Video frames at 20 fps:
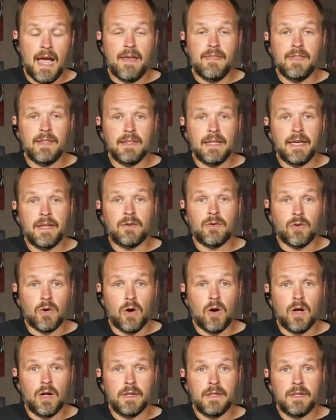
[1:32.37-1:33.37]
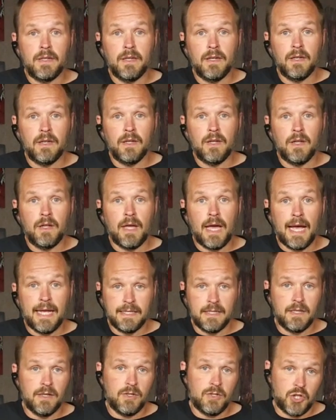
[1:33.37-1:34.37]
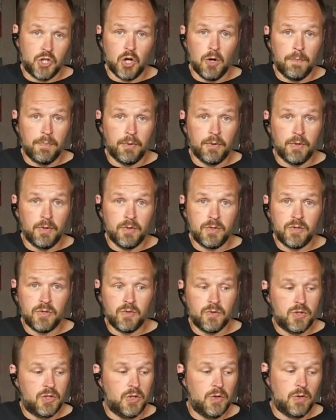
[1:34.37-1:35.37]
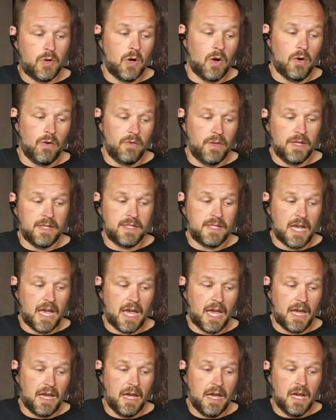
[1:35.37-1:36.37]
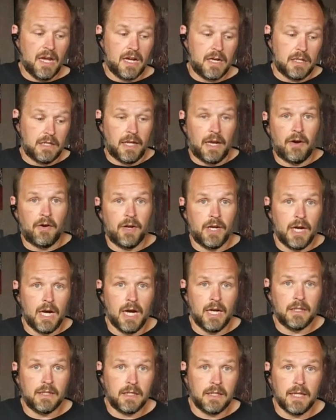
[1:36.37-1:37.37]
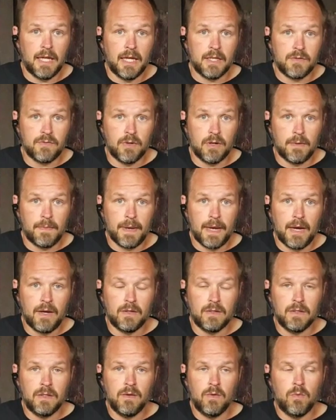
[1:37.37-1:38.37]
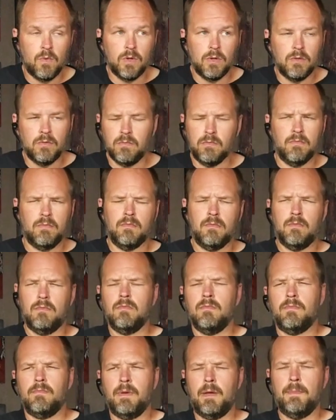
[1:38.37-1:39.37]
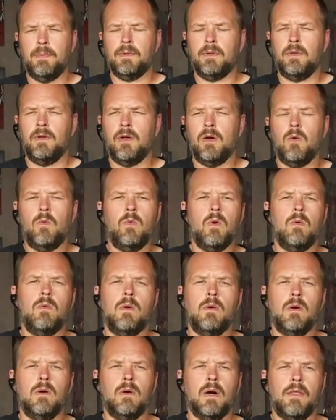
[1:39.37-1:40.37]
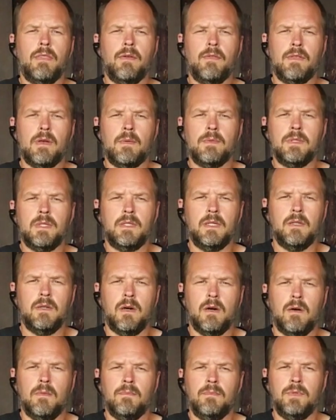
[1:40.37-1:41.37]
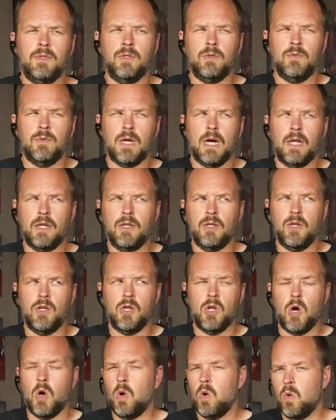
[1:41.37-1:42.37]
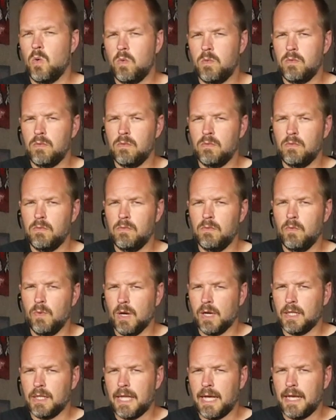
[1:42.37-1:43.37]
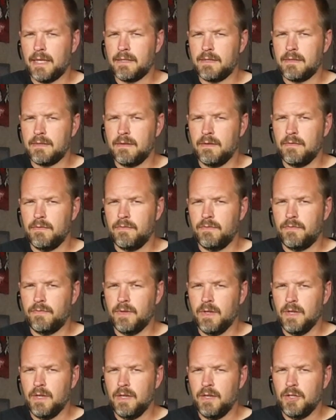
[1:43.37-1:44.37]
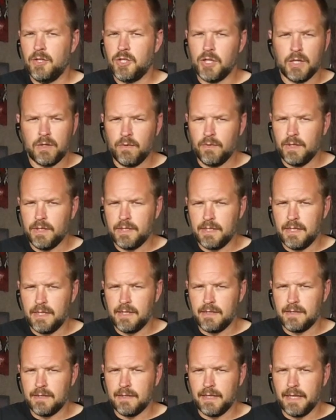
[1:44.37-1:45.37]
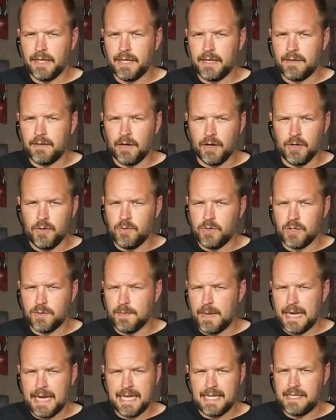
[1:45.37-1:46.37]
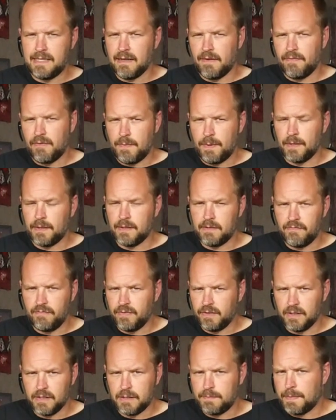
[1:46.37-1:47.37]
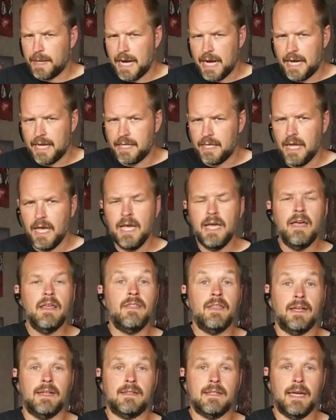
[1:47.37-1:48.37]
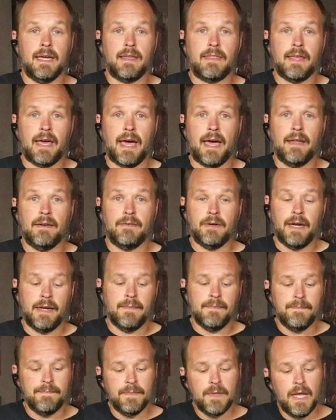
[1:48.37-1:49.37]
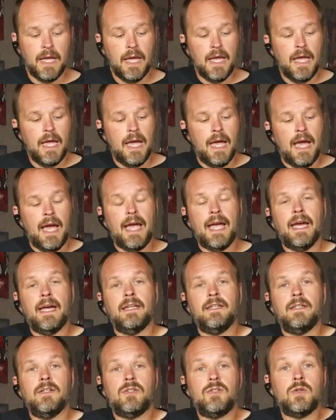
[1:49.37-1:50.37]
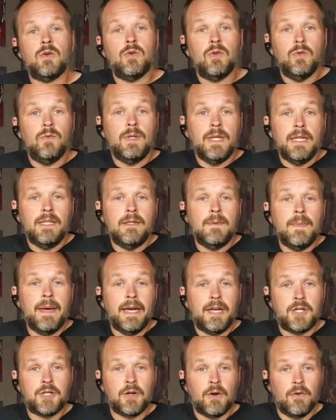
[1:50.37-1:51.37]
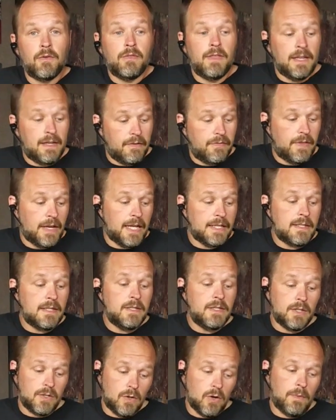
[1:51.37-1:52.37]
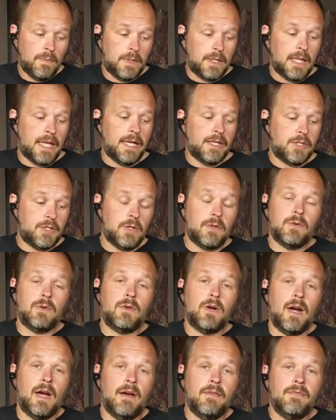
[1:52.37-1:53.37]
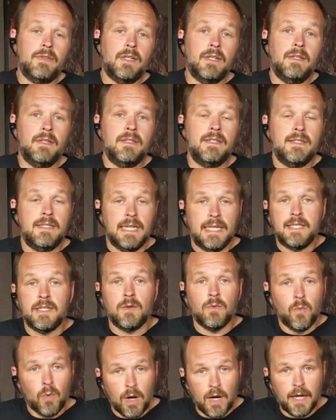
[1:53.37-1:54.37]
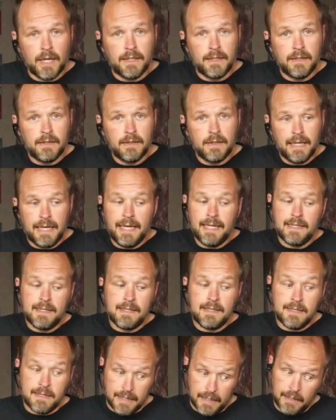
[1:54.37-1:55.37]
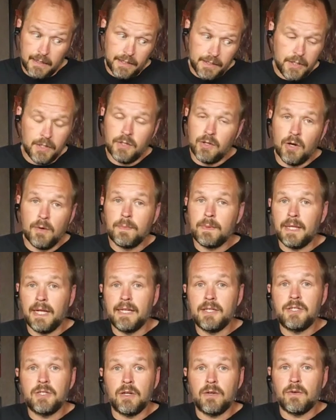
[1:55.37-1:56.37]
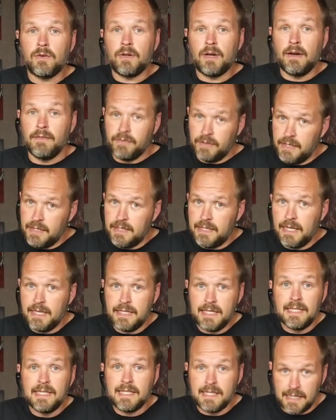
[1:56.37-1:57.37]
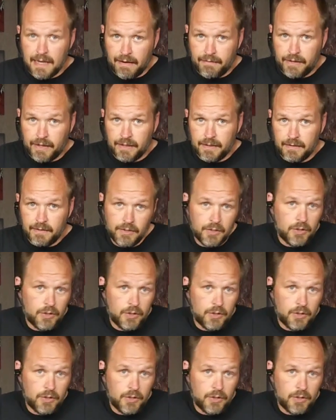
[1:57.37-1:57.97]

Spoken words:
and then later on as the show producers, you call this a Clarion class runabout, well, people are going to go, whoa, whoa, whoa, I thought that was a Denob. Do you not know what class of shuttle this is? Like, are you just making stuff up on the spot? Things like that, right? And so you need to make sure that if that's a Denob class shuttlecraft in season 1, it's still a Denob class shuttlecraft in season 7.